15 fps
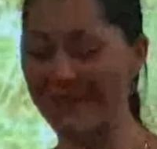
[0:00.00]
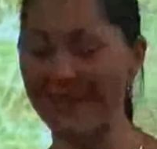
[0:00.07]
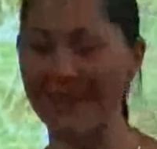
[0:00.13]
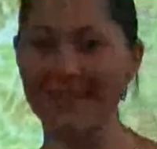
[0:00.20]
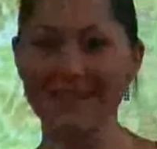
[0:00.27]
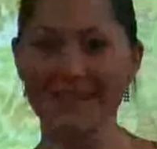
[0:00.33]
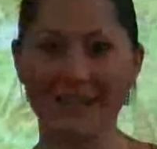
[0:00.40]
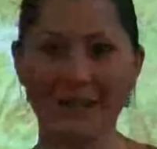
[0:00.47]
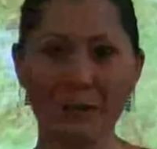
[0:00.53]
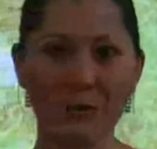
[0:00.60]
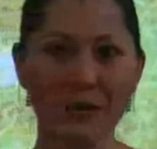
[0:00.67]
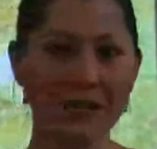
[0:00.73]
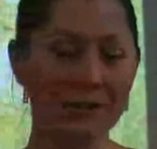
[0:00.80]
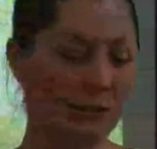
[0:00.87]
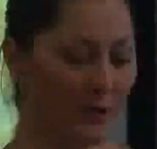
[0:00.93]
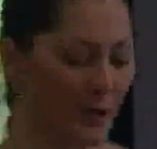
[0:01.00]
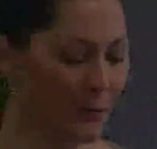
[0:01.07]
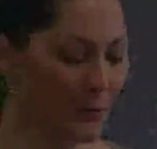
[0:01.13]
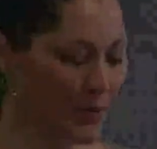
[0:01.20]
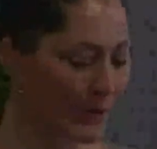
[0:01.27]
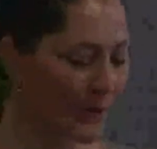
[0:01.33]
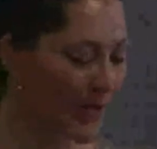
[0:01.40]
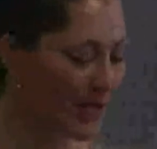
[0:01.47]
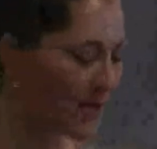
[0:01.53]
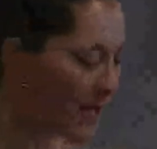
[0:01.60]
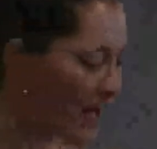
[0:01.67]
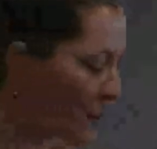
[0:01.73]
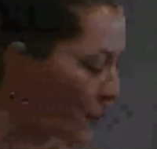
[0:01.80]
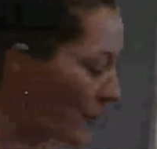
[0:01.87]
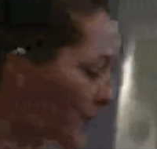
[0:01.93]
and when we put it back
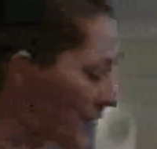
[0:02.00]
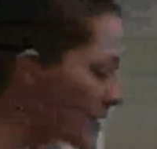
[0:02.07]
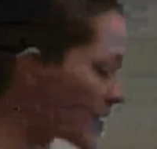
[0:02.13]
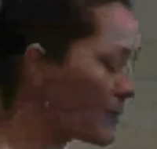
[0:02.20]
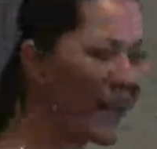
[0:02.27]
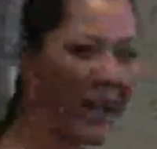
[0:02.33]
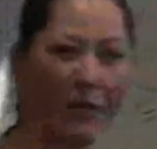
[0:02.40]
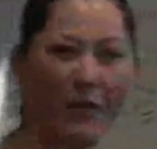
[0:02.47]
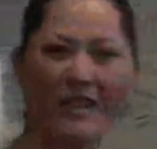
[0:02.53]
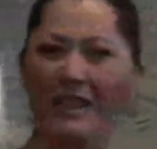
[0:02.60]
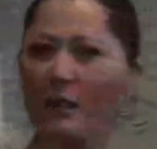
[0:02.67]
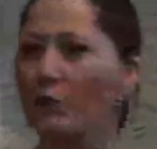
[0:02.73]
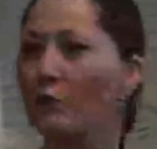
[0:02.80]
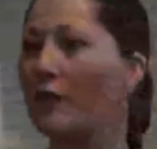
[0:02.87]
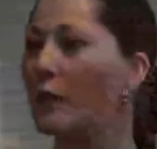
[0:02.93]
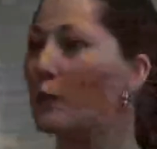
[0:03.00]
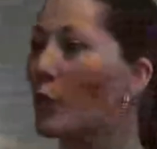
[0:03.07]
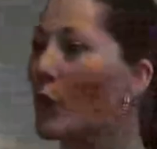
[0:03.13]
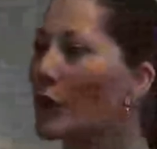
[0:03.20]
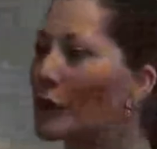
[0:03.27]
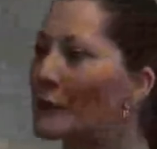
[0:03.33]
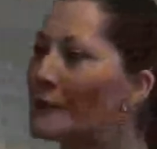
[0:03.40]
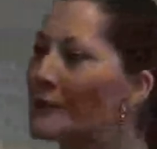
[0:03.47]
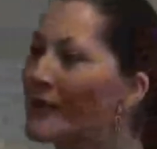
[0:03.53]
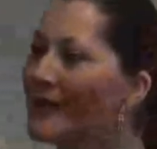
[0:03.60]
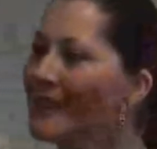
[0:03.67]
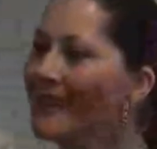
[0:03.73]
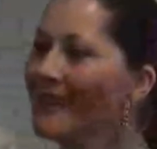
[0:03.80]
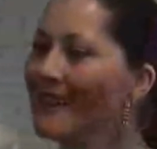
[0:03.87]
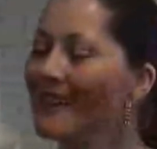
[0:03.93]
together again, somehow it didn't really work.
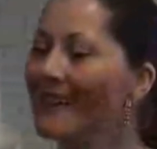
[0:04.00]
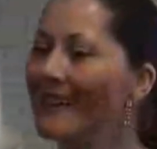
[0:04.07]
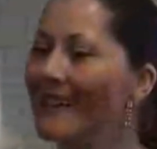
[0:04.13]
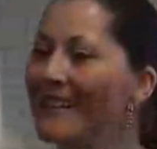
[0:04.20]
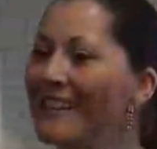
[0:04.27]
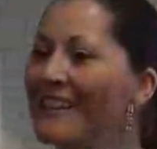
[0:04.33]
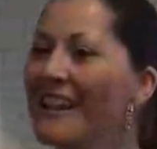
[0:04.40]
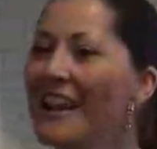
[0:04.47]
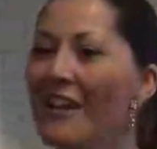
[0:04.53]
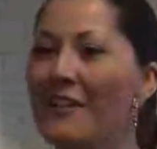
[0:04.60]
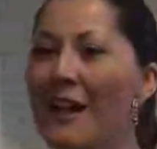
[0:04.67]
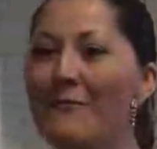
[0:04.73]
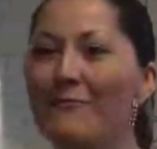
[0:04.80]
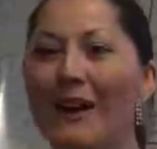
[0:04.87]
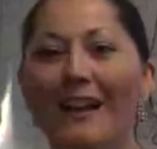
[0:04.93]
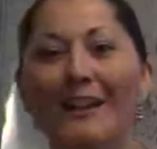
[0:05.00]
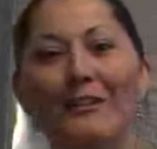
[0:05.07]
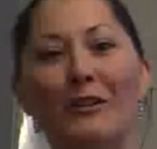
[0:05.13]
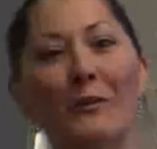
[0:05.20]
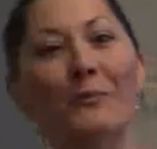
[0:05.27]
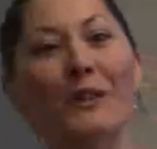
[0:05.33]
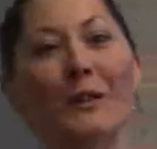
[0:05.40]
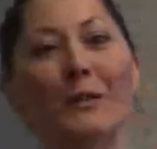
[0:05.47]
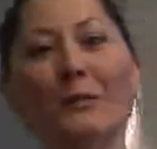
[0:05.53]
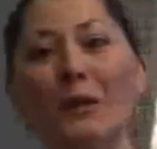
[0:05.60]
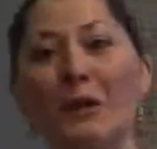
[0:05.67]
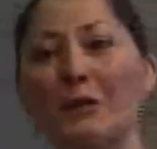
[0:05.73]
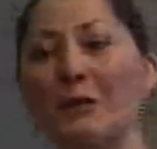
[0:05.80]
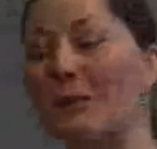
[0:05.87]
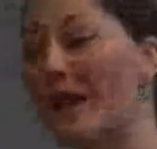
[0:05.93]
That might not be the
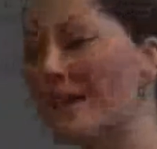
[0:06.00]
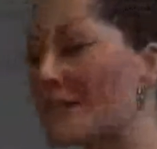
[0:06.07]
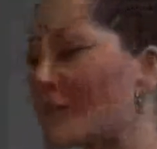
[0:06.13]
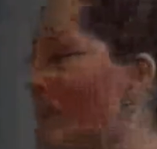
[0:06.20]
world's best